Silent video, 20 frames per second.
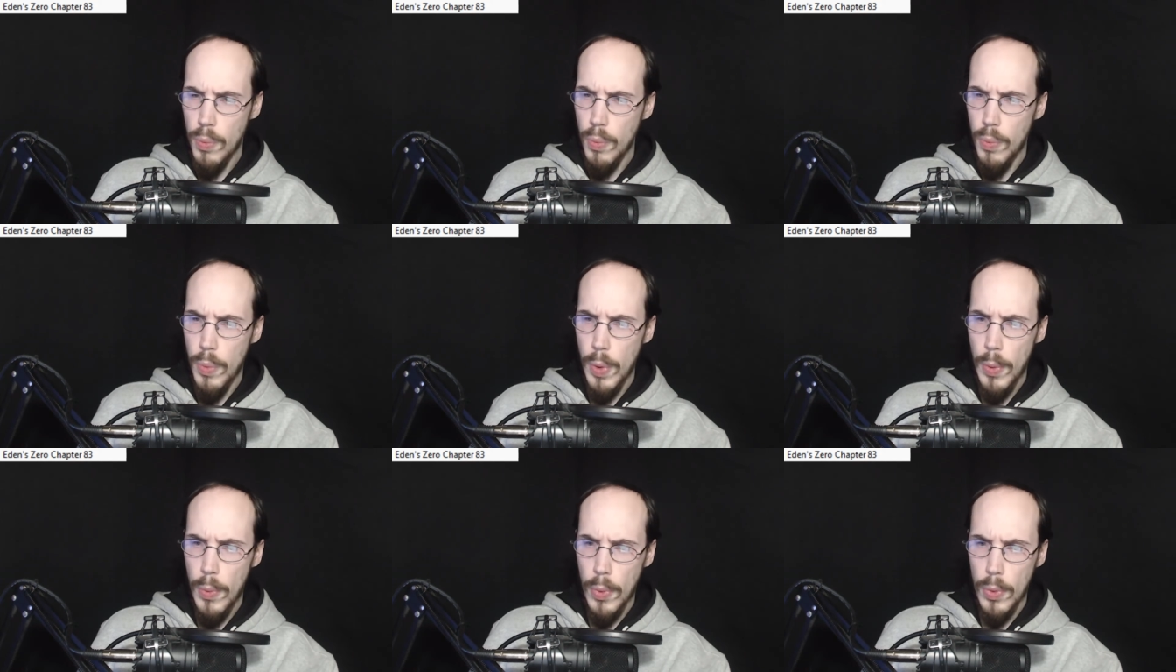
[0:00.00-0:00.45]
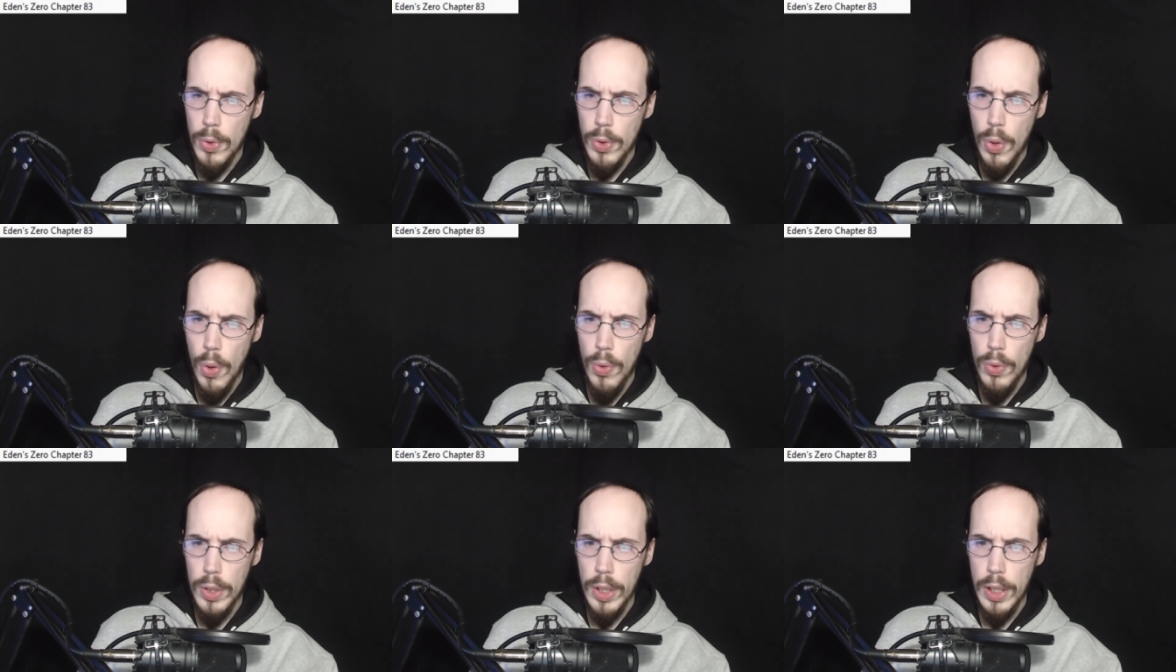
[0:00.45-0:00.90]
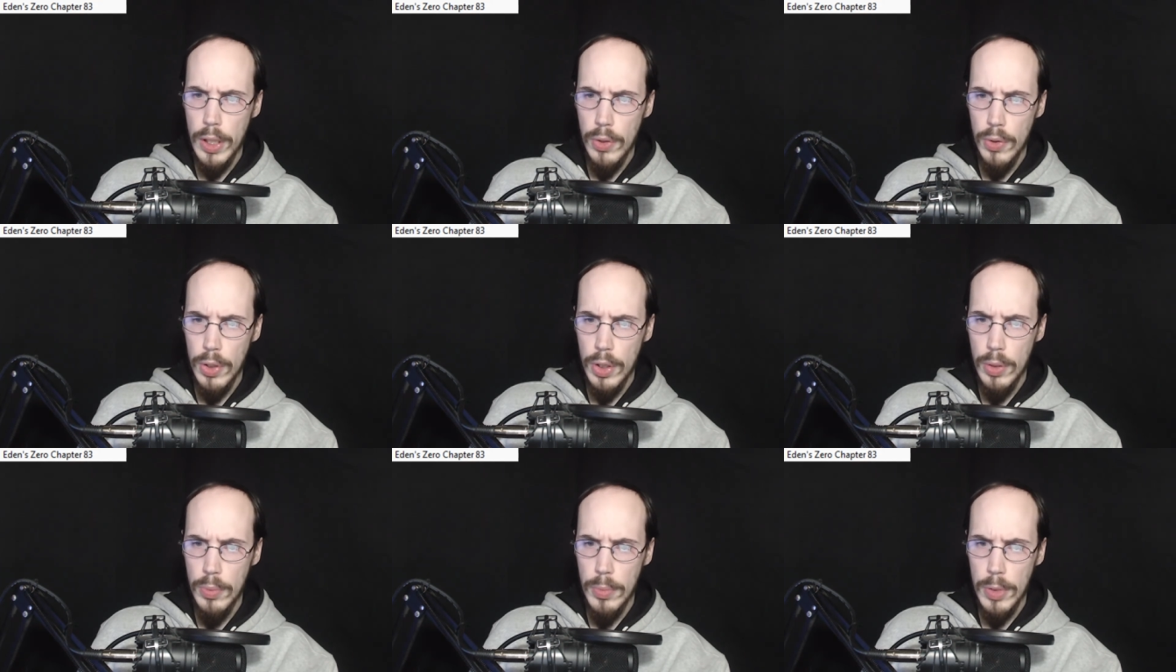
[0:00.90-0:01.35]
We weren't told to
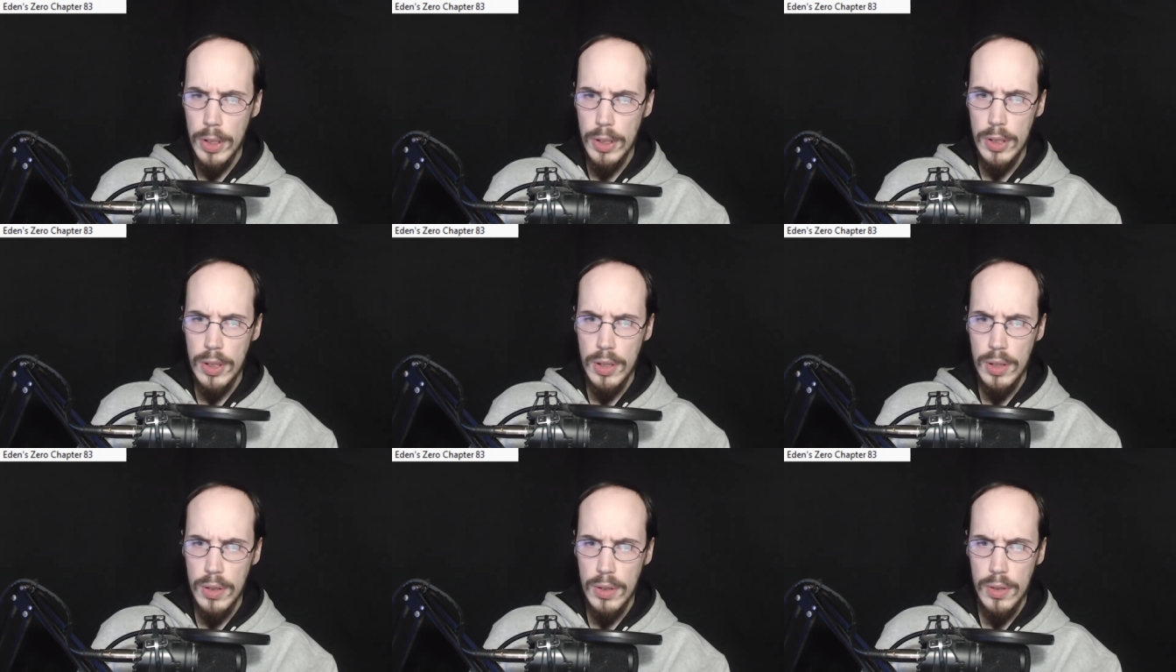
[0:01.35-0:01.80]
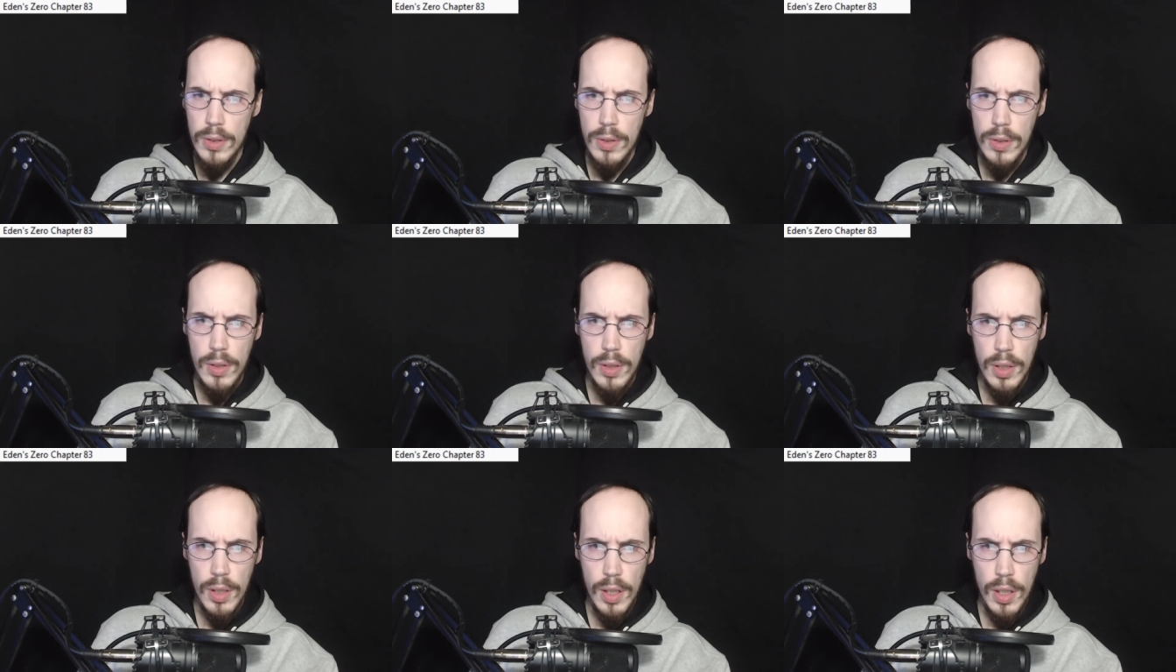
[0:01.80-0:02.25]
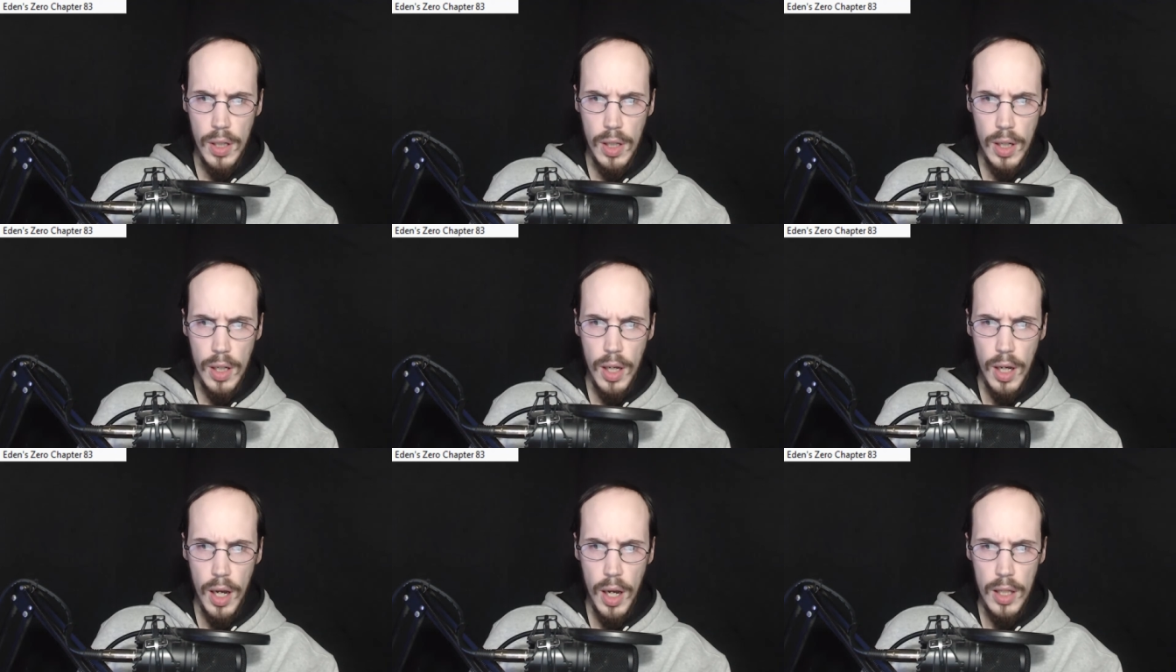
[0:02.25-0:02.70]
kill humans.
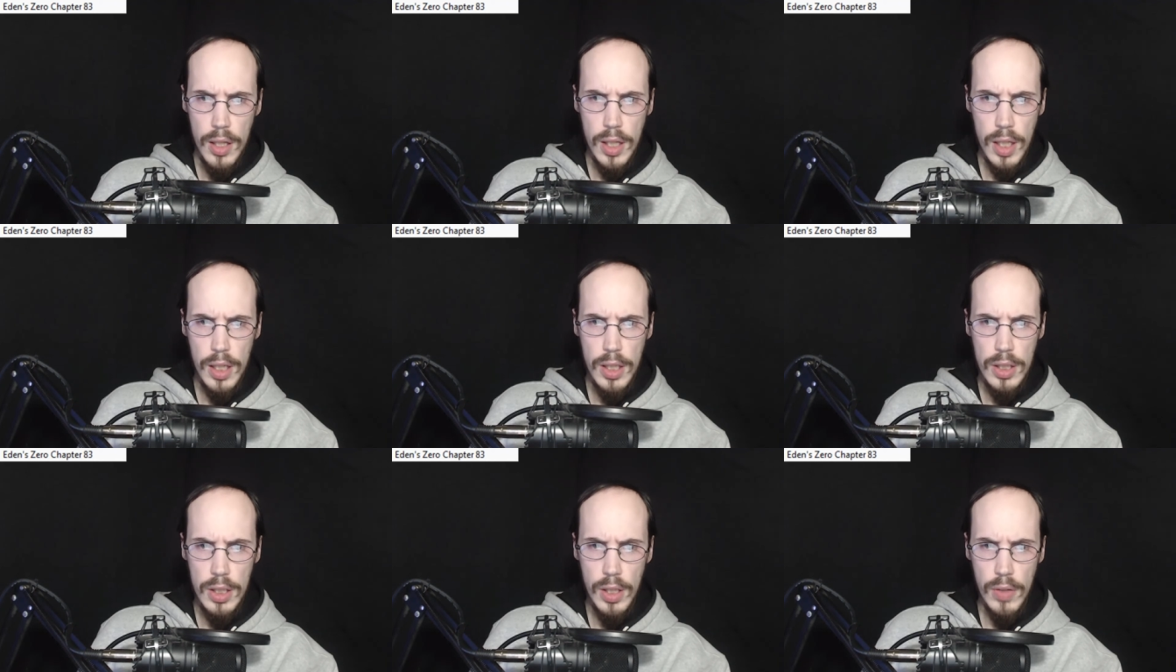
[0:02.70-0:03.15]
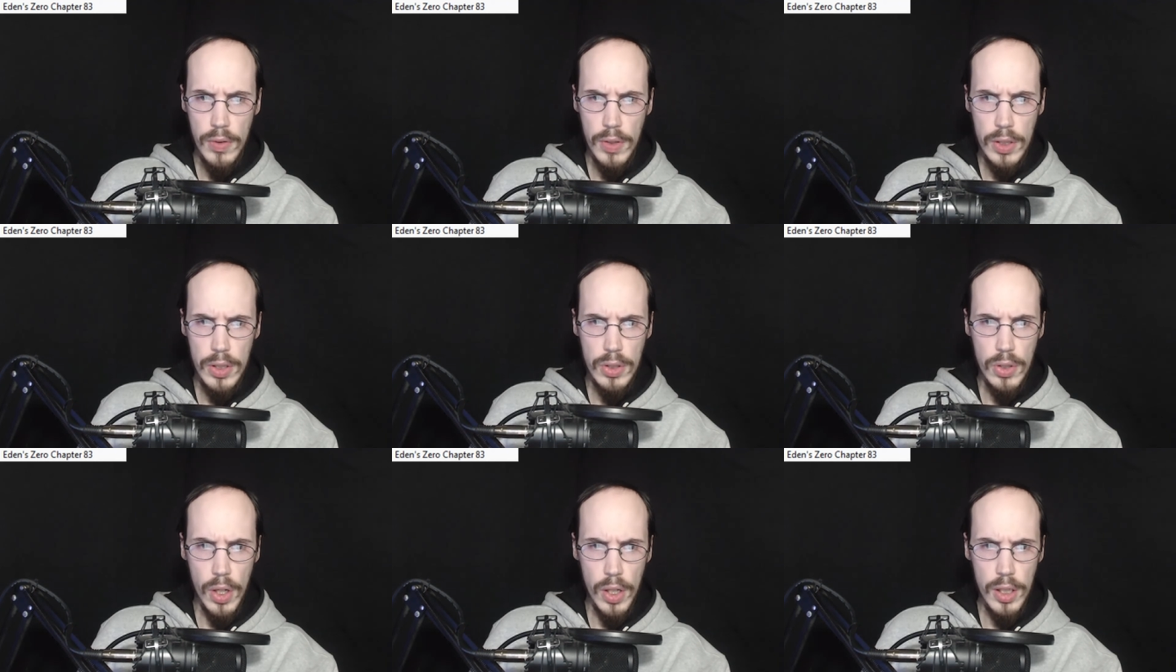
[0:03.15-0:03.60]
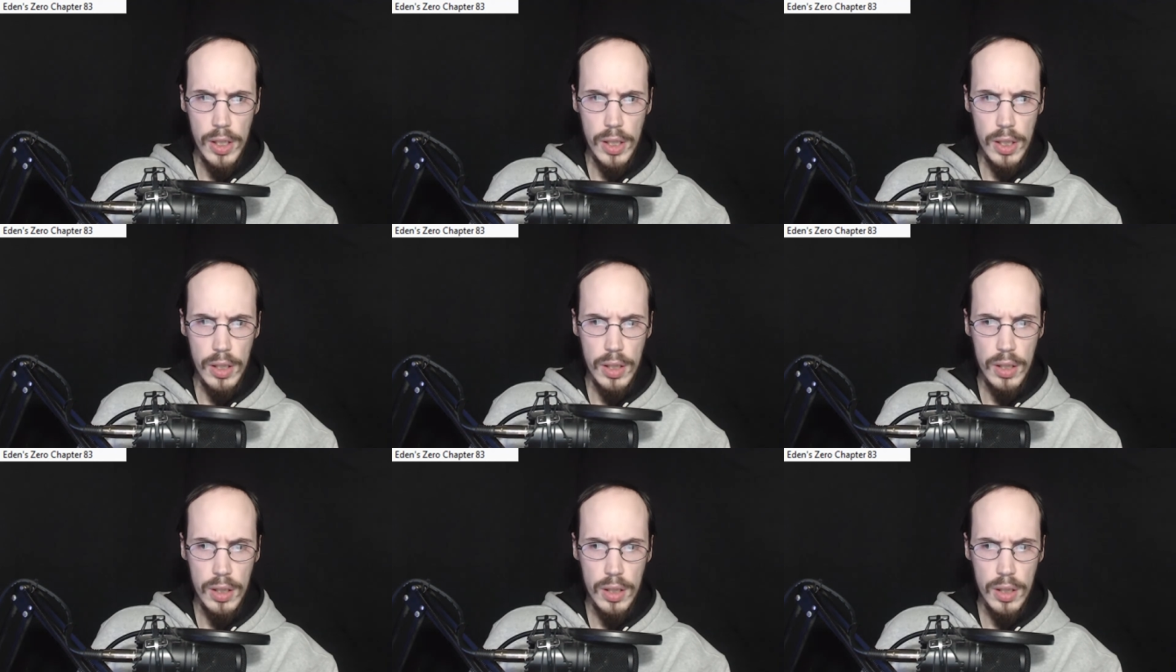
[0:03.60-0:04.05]
I thought you self-destructed.